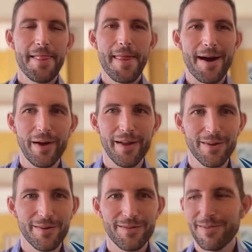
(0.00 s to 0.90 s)
that
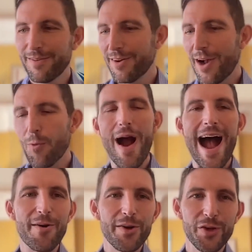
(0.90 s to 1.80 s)
will
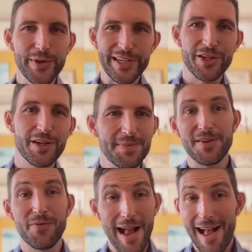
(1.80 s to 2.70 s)
wow you in
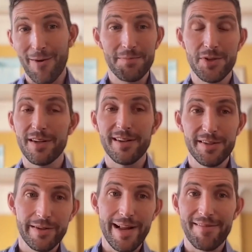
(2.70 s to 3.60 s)
terms of, wow, I'm talking
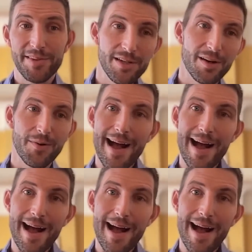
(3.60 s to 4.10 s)
to an avatar.